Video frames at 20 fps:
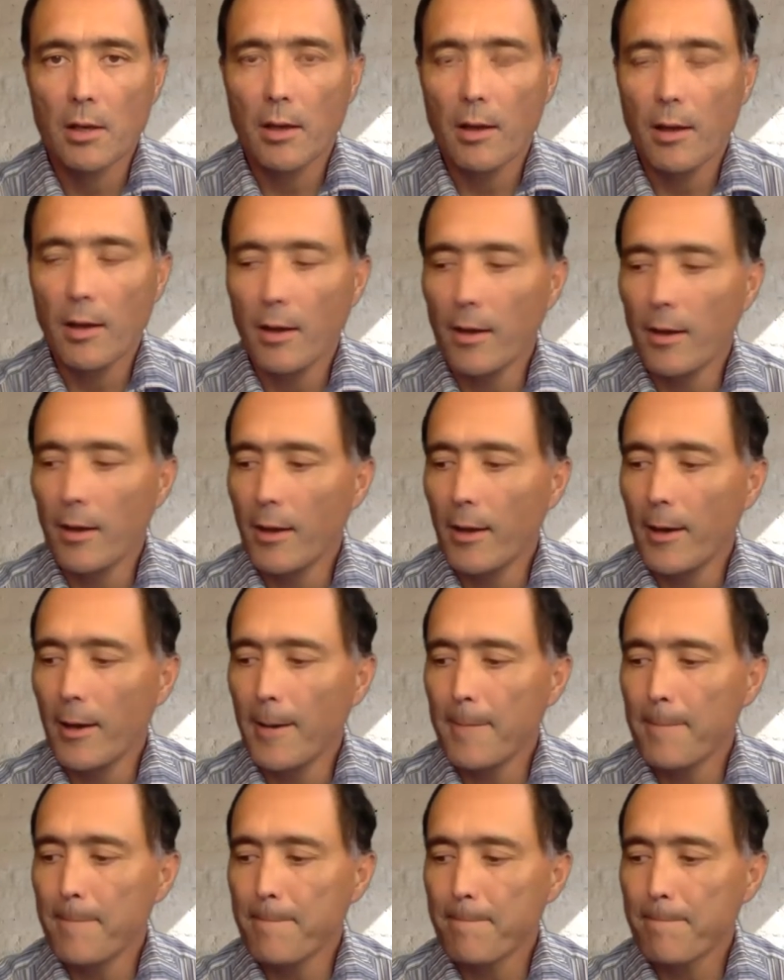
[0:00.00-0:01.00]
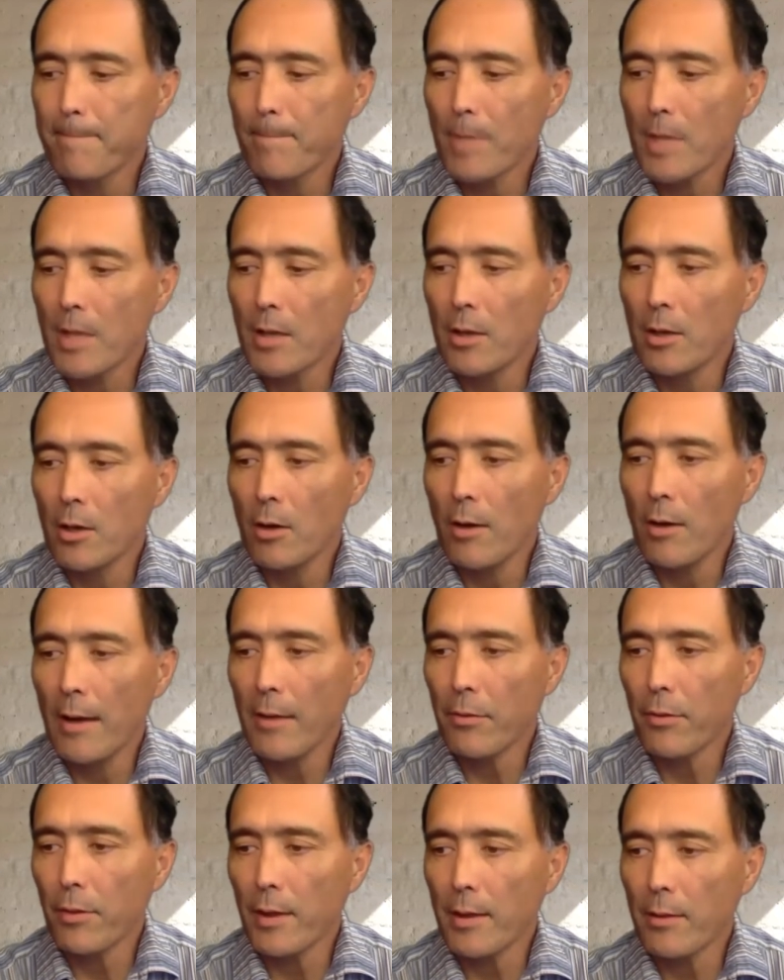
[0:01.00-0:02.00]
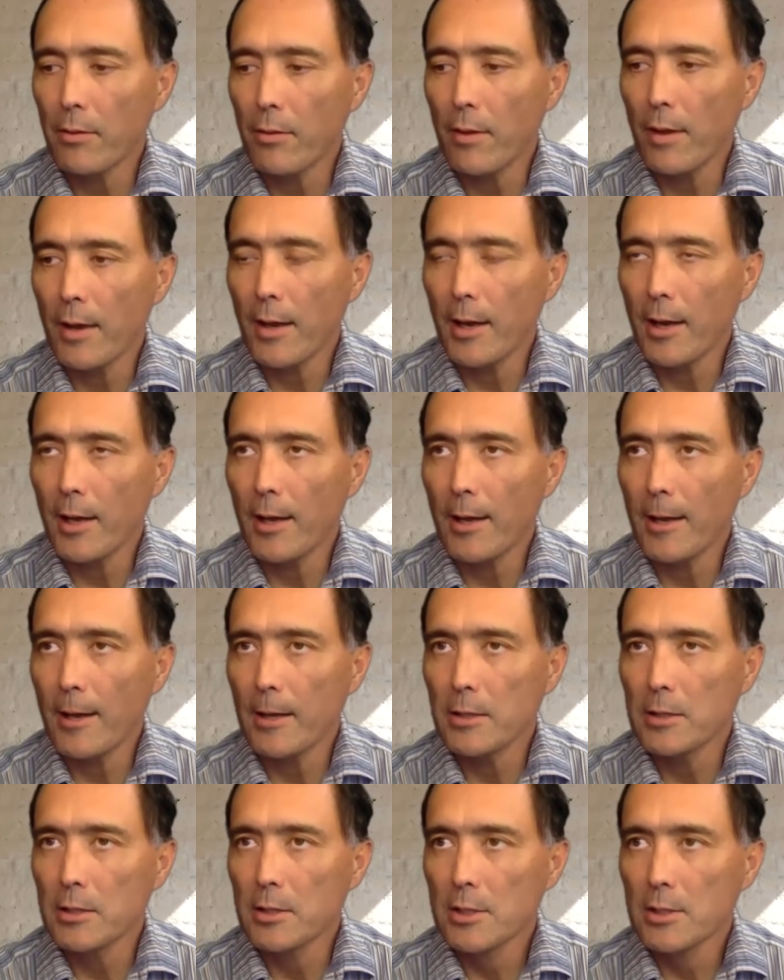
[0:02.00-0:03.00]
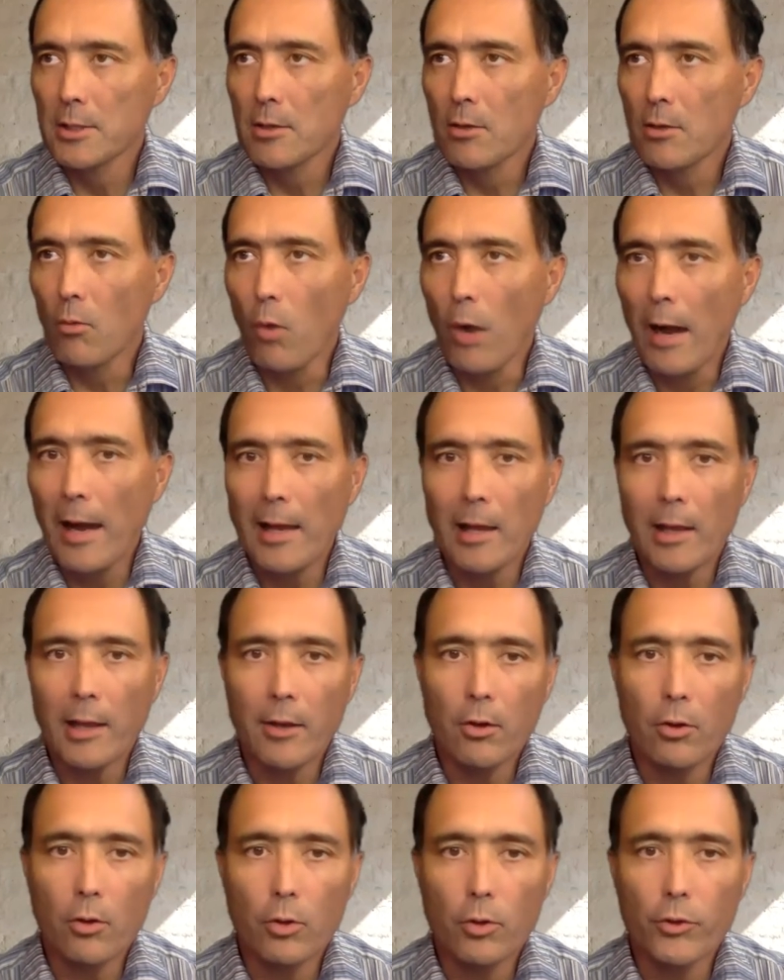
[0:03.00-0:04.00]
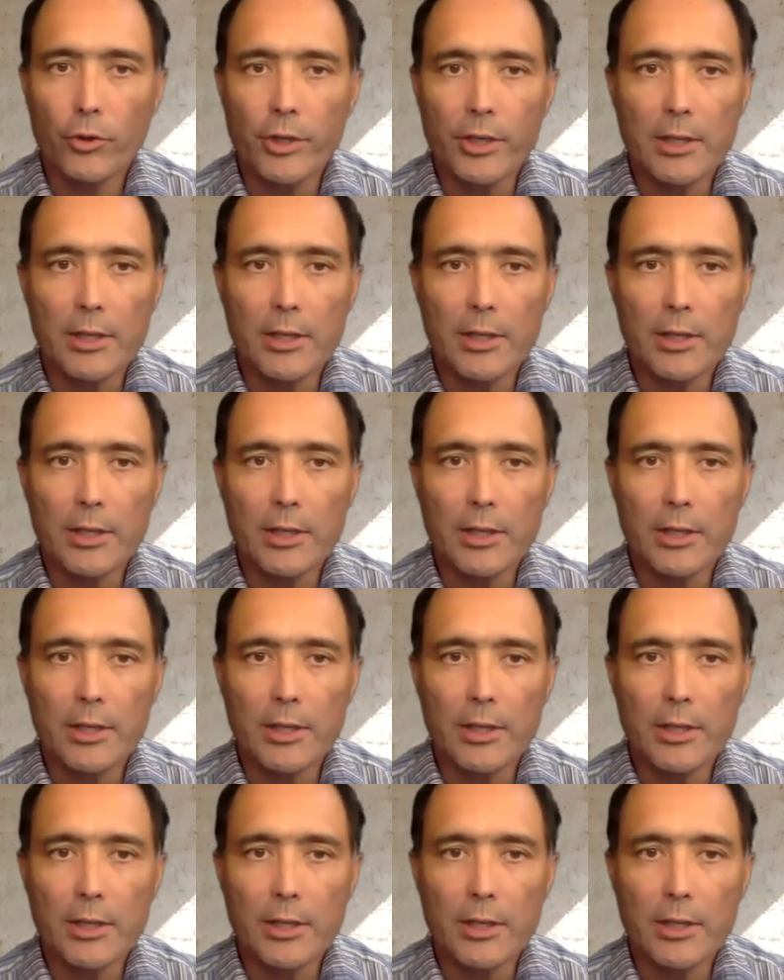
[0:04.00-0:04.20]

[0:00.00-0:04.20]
And, I think that wily old